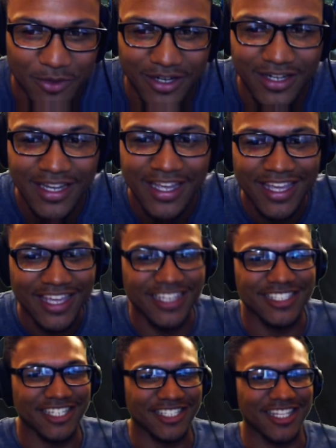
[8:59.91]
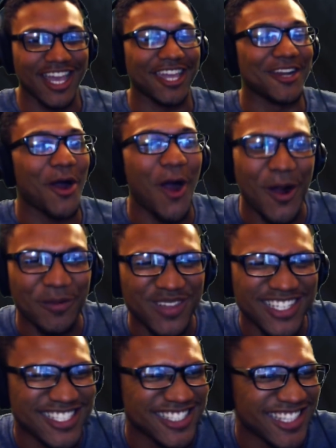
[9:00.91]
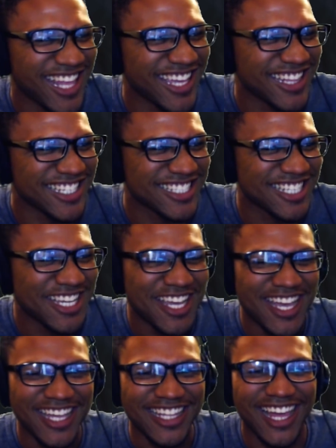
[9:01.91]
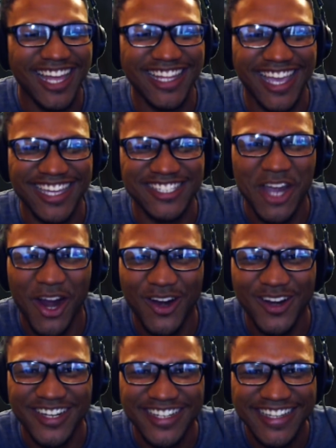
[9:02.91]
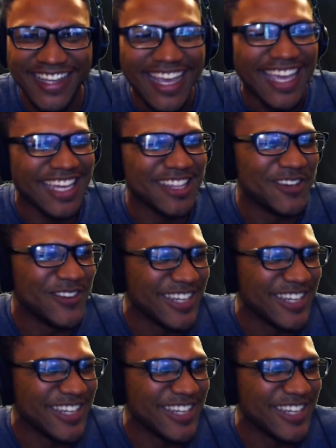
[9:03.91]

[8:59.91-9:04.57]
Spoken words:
where he's just like an armless, legless, like a turd in the